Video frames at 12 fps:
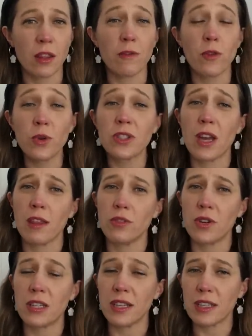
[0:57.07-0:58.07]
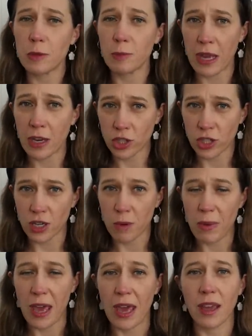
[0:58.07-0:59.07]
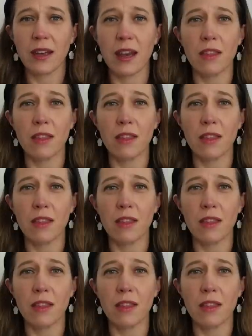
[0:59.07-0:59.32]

the Forsyth dress expansion pack.